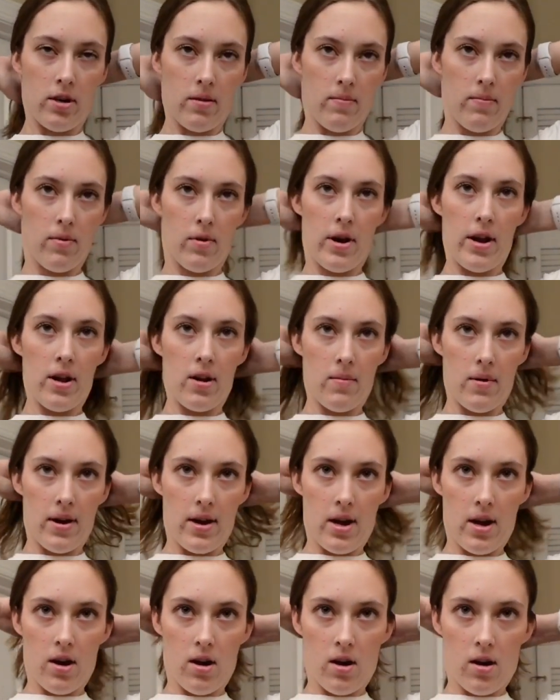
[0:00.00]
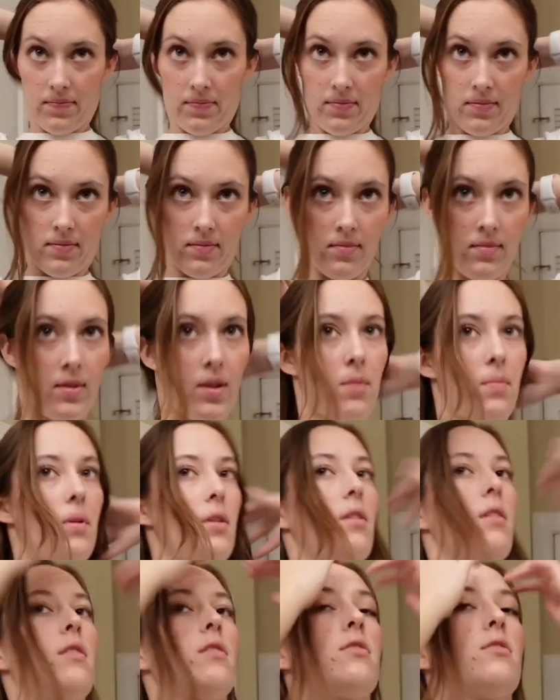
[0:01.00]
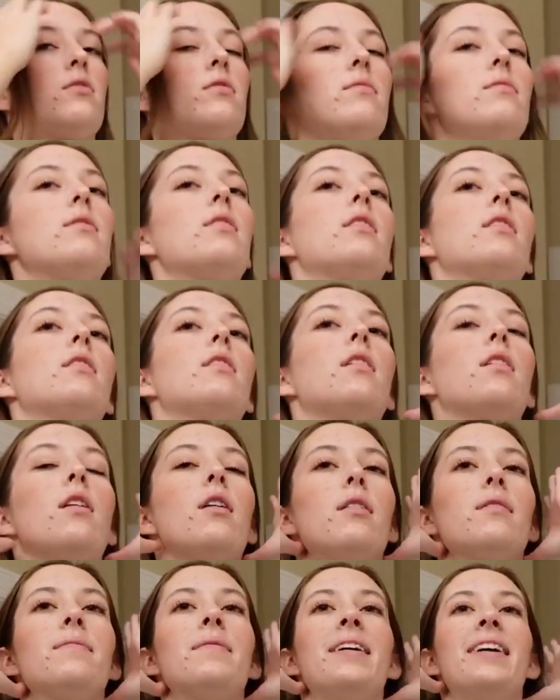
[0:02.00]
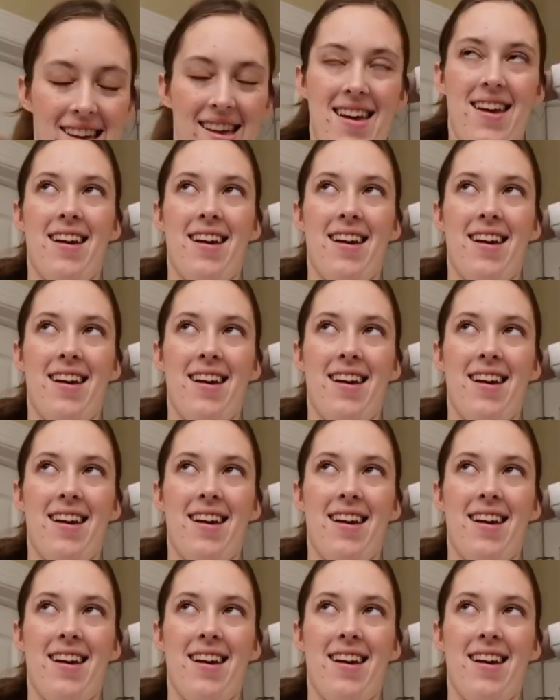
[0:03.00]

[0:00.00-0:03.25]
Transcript: to braid my hair. Oh my gosh, no, no, no.